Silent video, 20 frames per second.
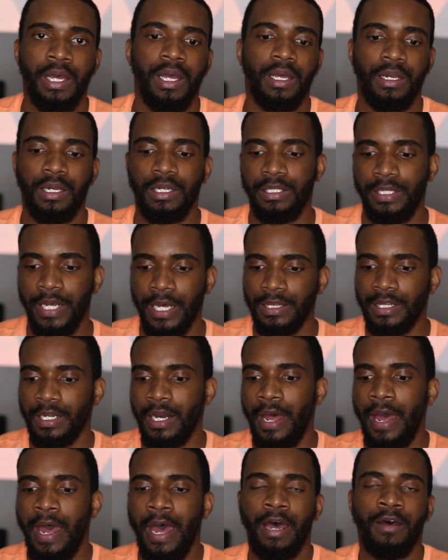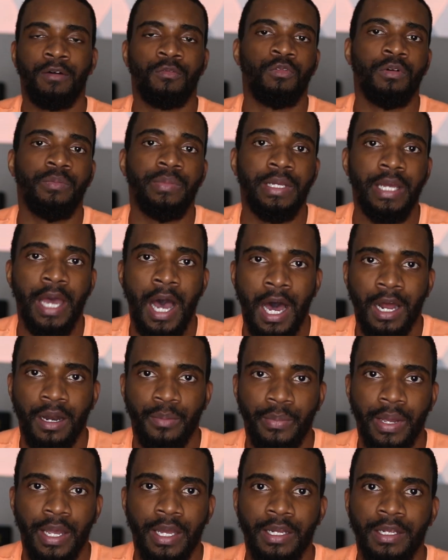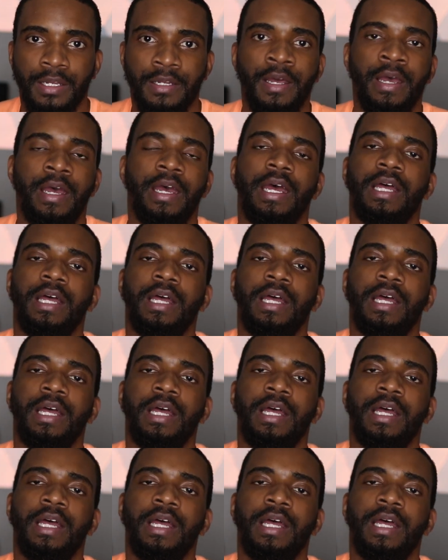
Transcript: any debt that I have would be automated.